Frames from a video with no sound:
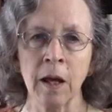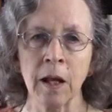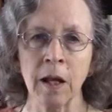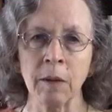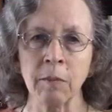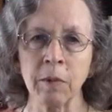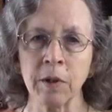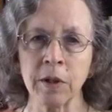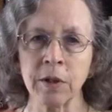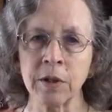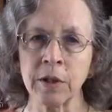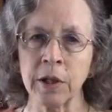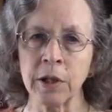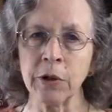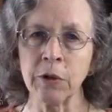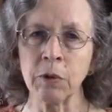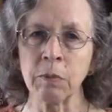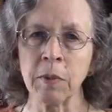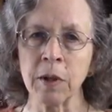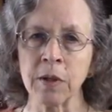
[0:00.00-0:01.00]
I'm going to tell
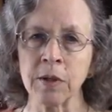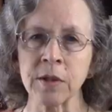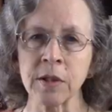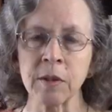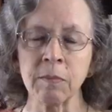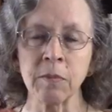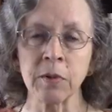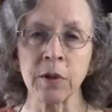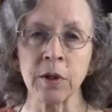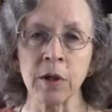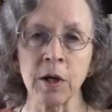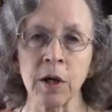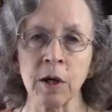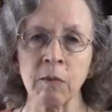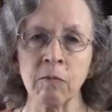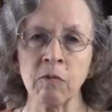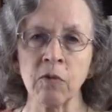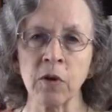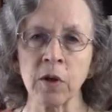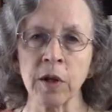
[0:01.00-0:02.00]
you about some of the
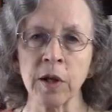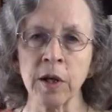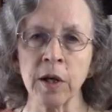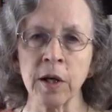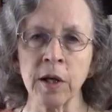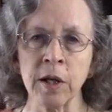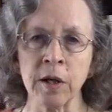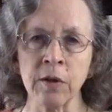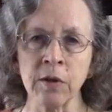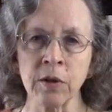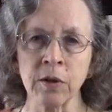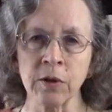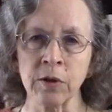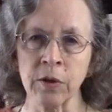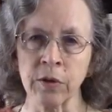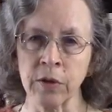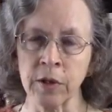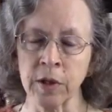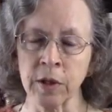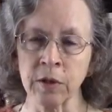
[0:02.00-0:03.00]
harmful and
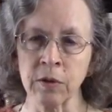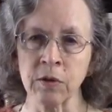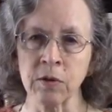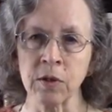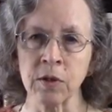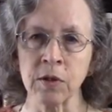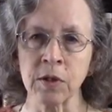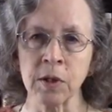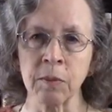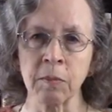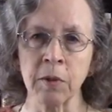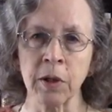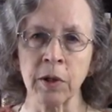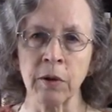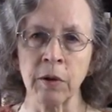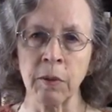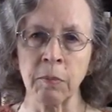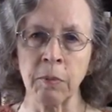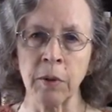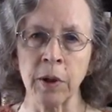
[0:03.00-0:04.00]
unethical things that some
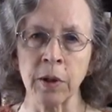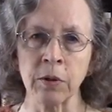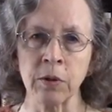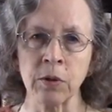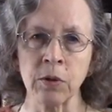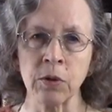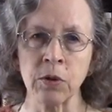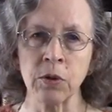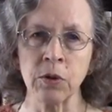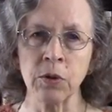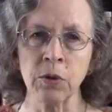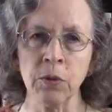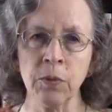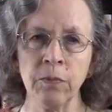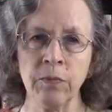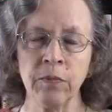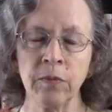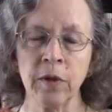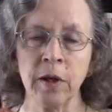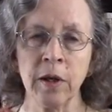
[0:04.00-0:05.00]
chiropractors do.
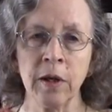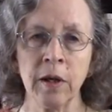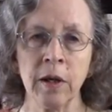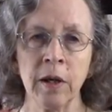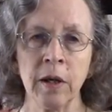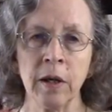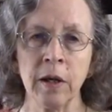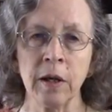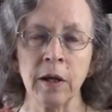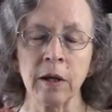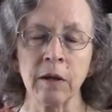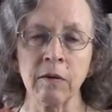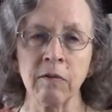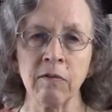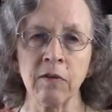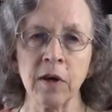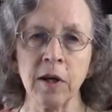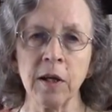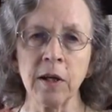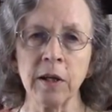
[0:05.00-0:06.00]
And
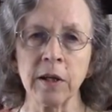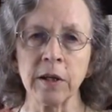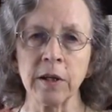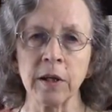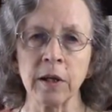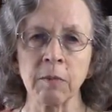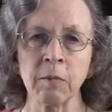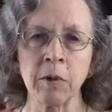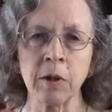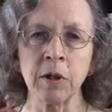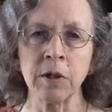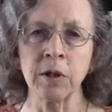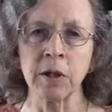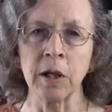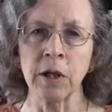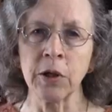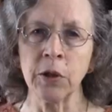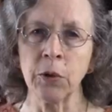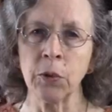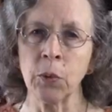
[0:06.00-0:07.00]
finally, I'm going to
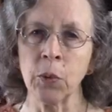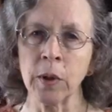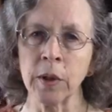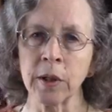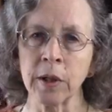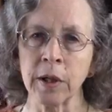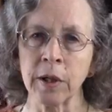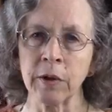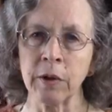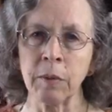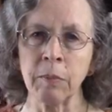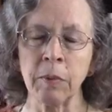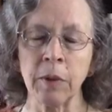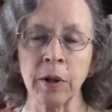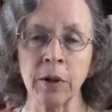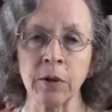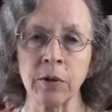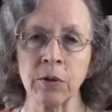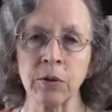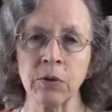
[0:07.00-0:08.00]
tell you what
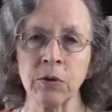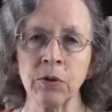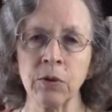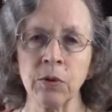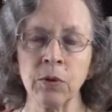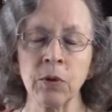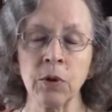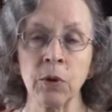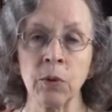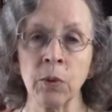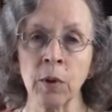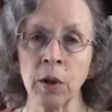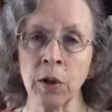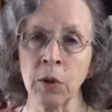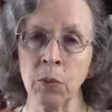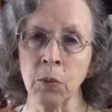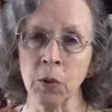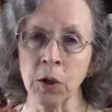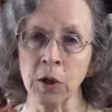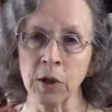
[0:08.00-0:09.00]
chiropractors do that
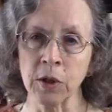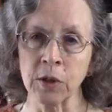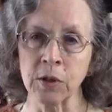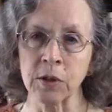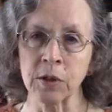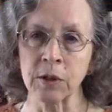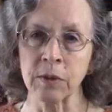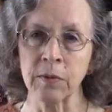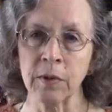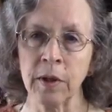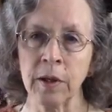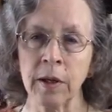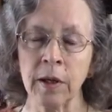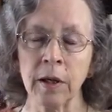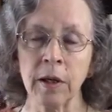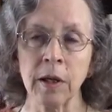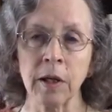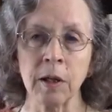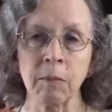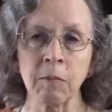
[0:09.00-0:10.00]
really works.
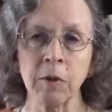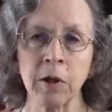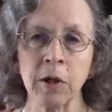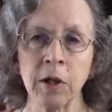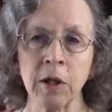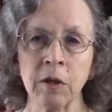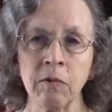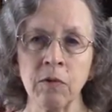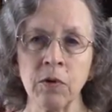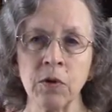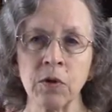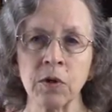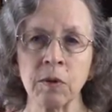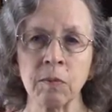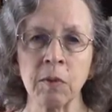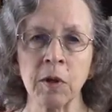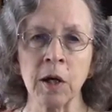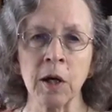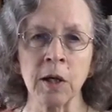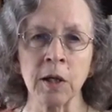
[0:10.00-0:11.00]
And I'm going to give you
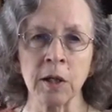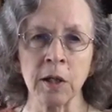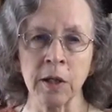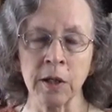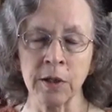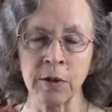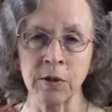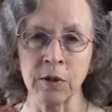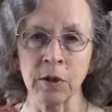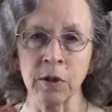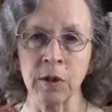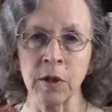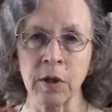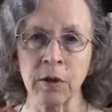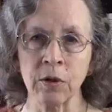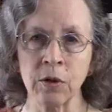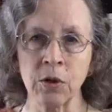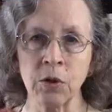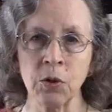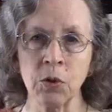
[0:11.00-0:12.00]
some guidelines on how
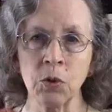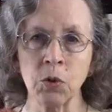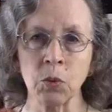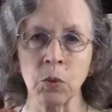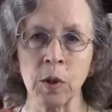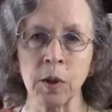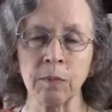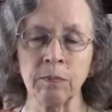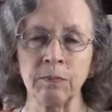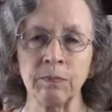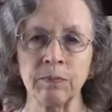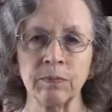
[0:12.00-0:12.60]
to choose one.